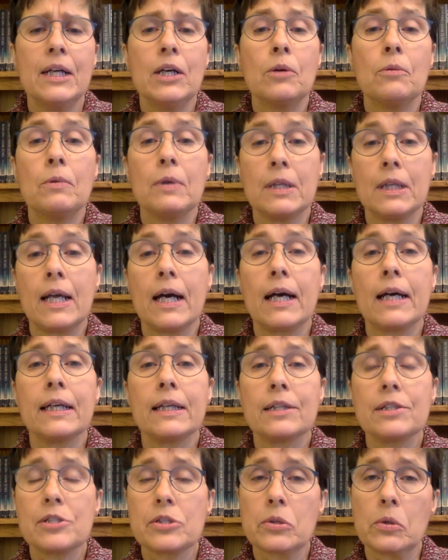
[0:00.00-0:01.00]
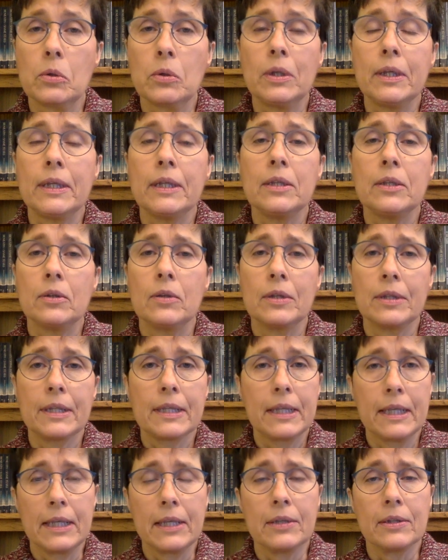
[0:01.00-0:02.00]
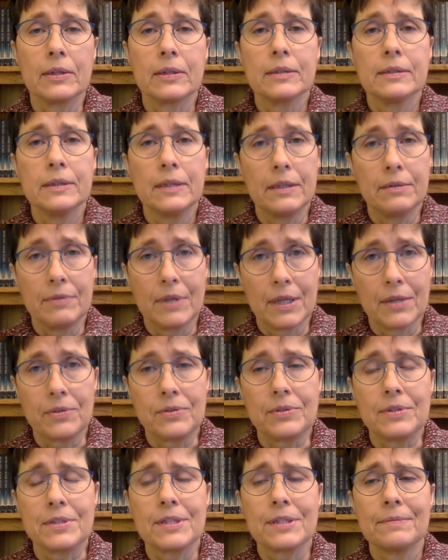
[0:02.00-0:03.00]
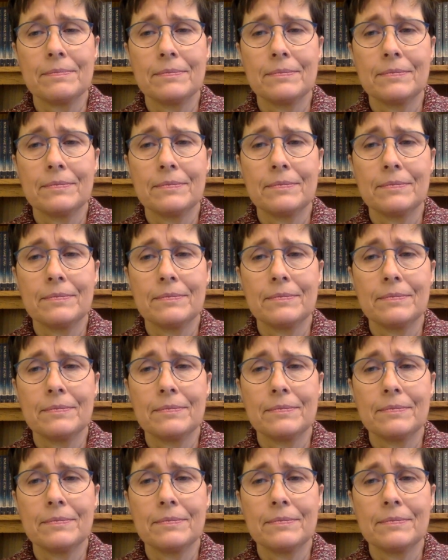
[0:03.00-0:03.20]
relying solely on the care of others.